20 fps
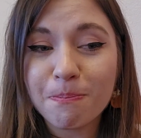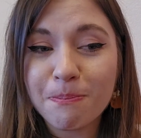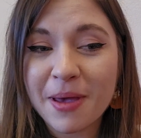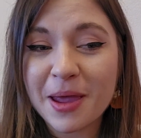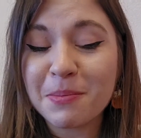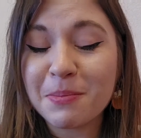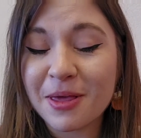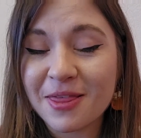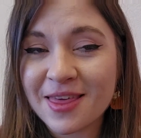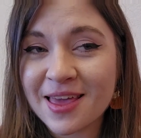
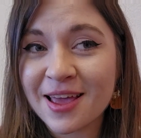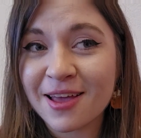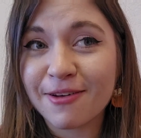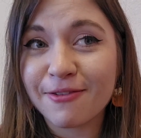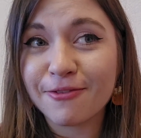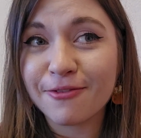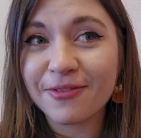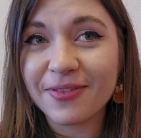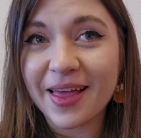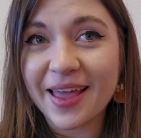made me think
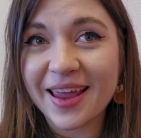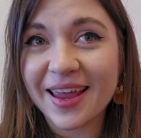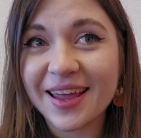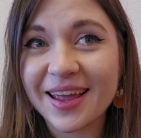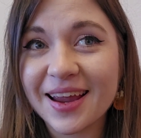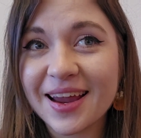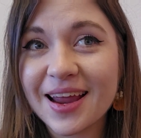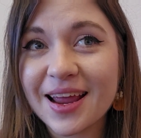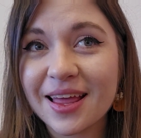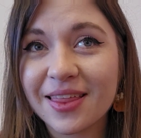of like
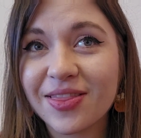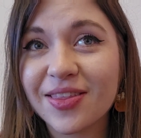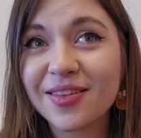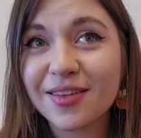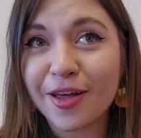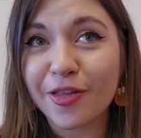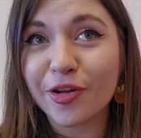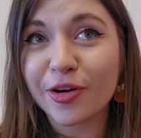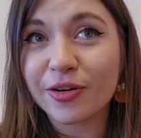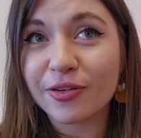this
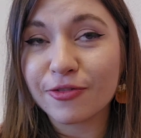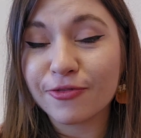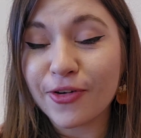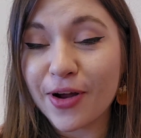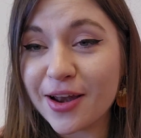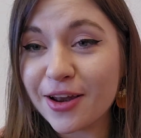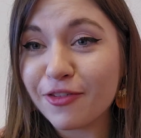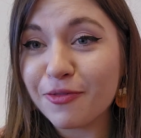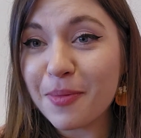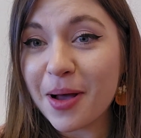other
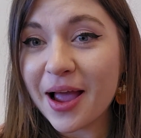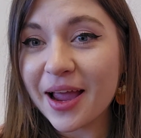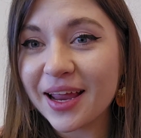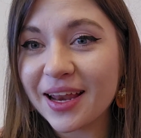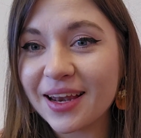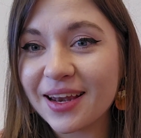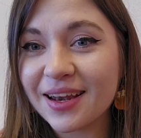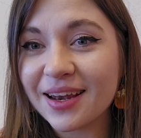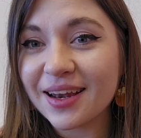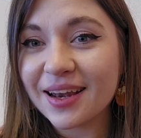friend of
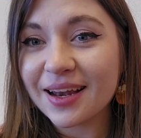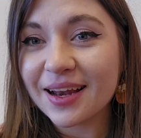mine